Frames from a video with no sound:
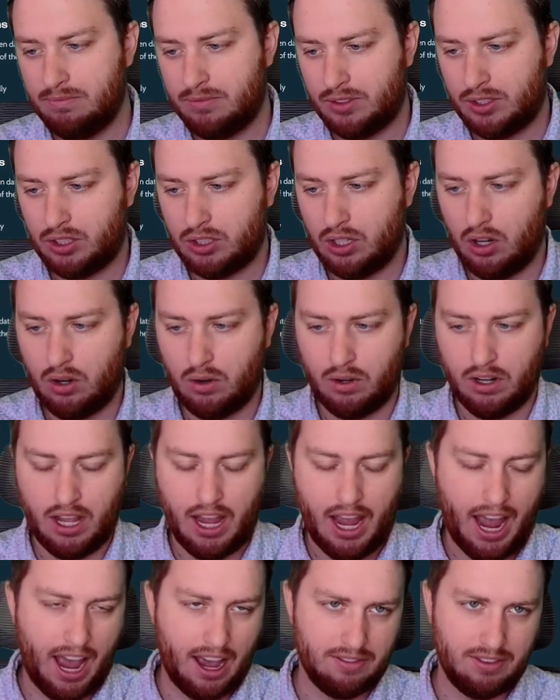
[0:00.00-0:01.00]
So
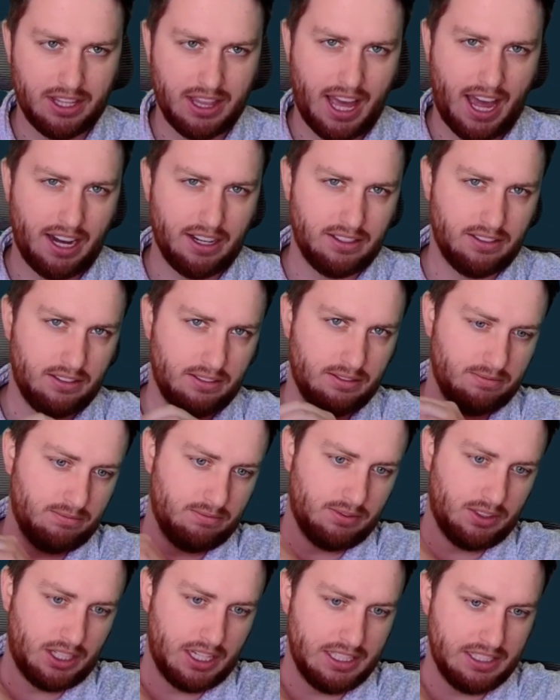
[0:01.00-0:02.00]
having that
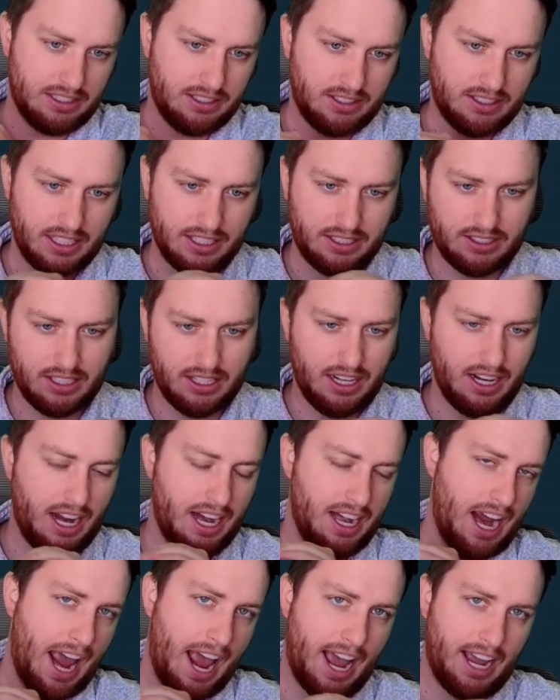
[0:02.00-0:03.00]
consistent and
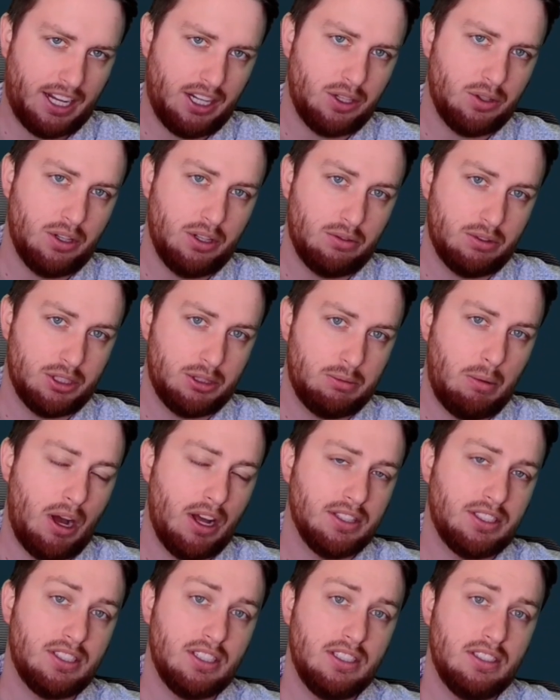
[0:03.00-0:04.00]
accurate
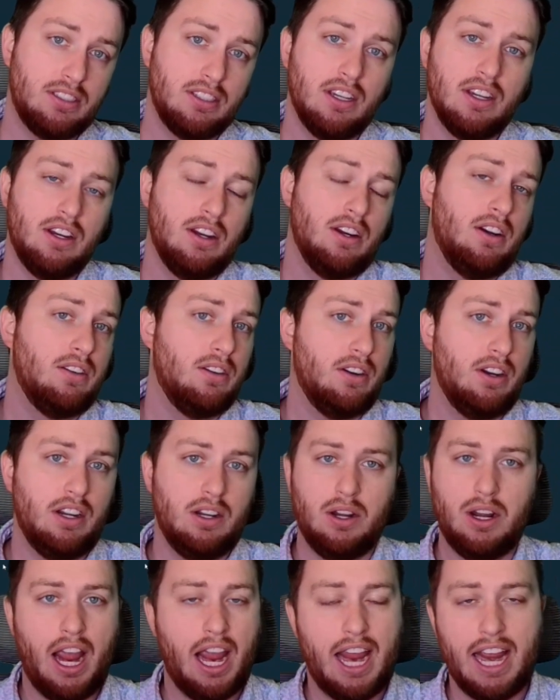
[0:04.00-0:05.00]
responses
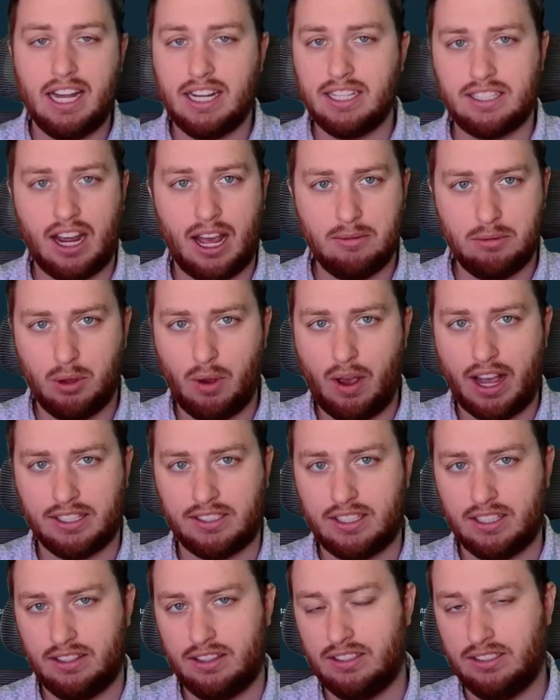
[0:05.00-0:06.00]
anytime you ask
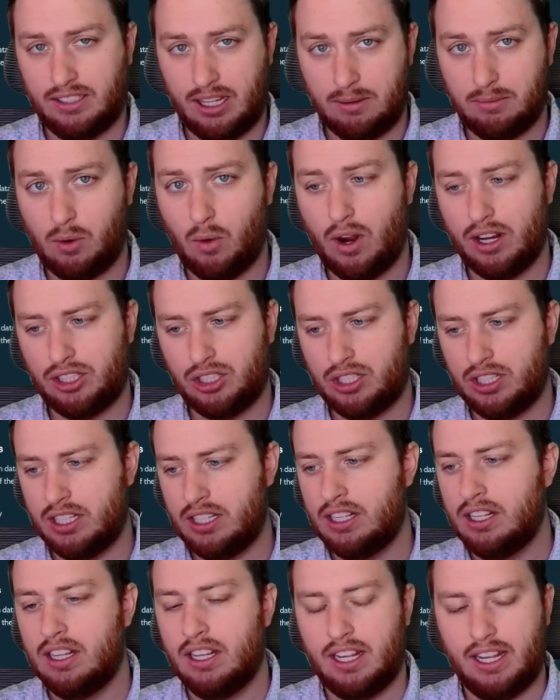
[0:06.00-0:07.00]
it the same question
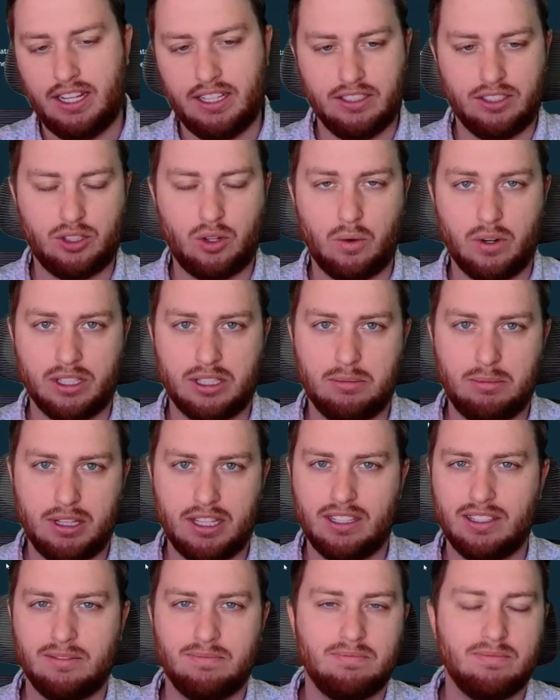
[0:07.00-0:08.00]
is going to
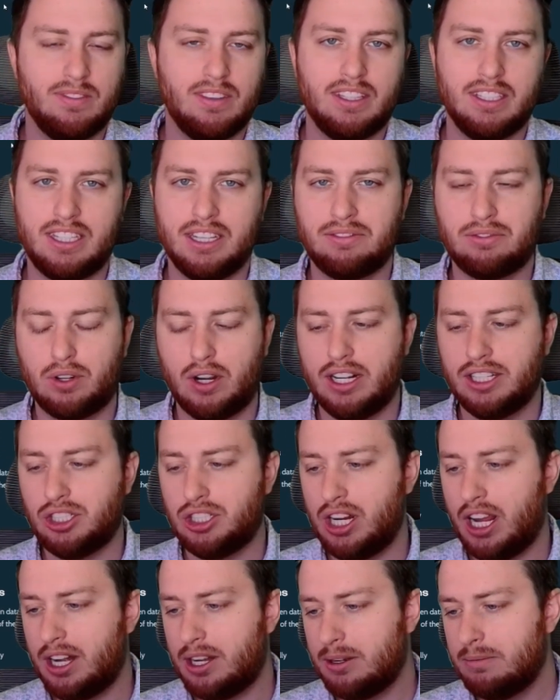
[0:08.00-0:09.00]
be the
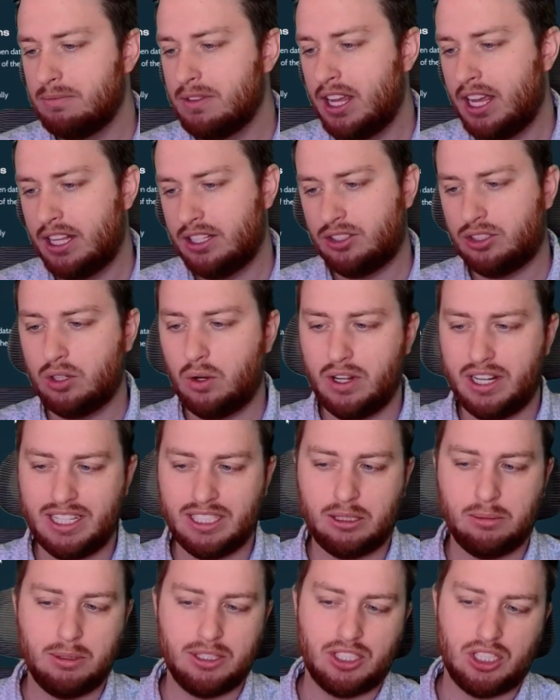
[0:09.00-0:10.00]
differentiator. And so it needs
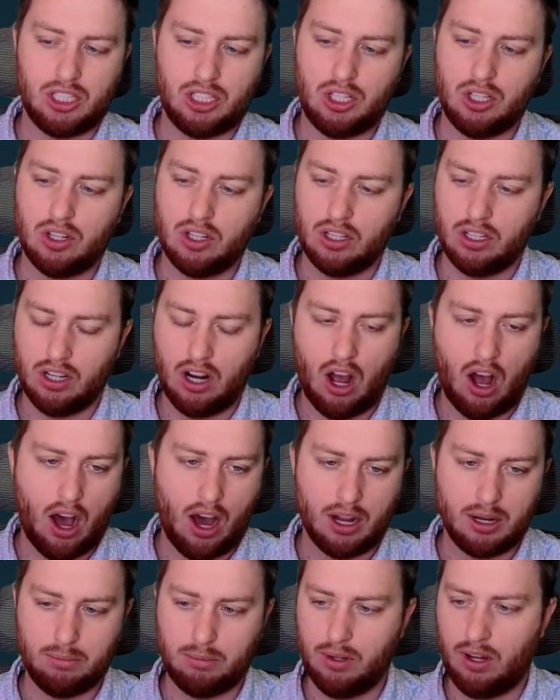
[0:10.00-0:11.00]
to be secure,
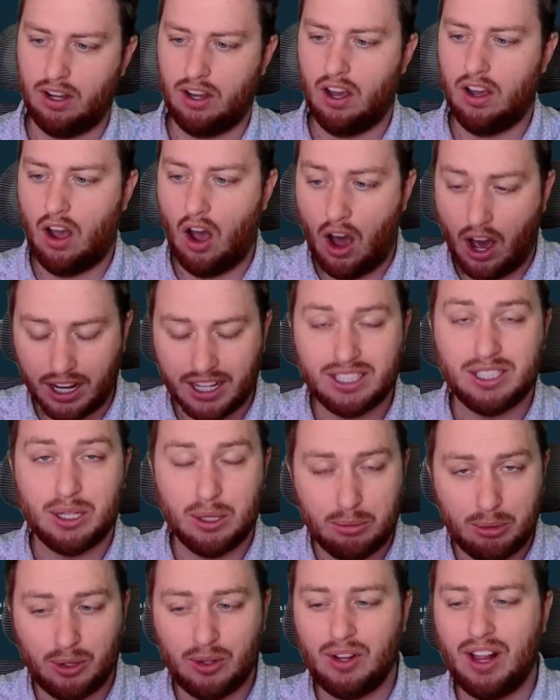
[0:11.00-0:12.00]

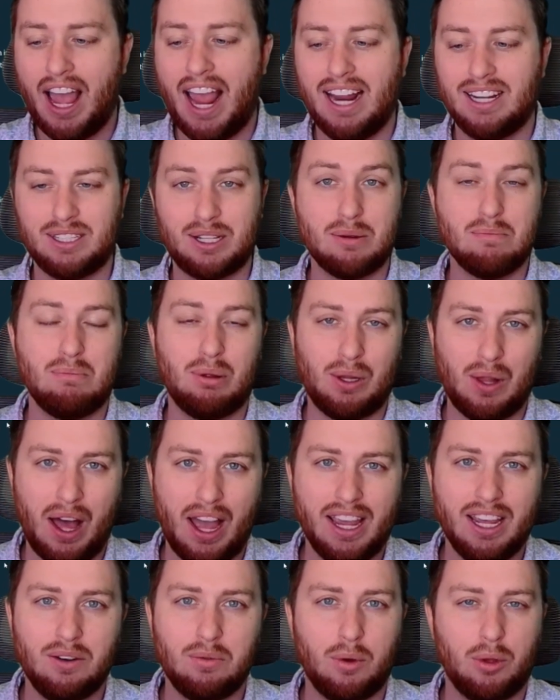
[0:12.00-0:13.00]
auditable, and
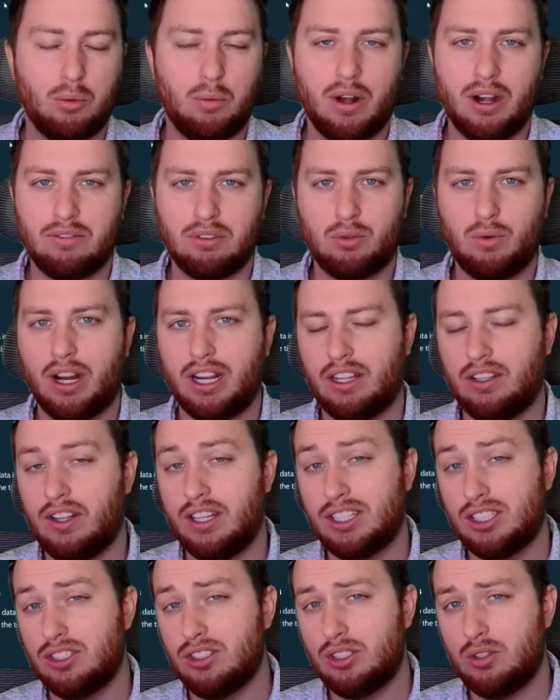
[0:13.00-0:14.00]
compliant with whatever
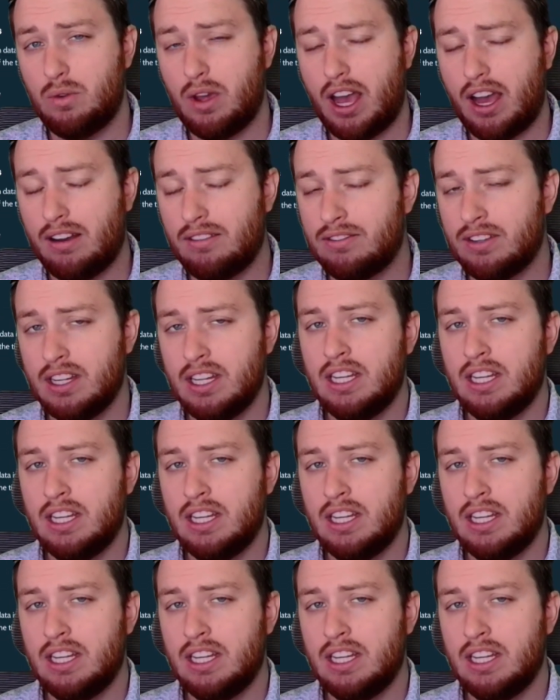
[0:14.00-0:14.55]
regulations you have.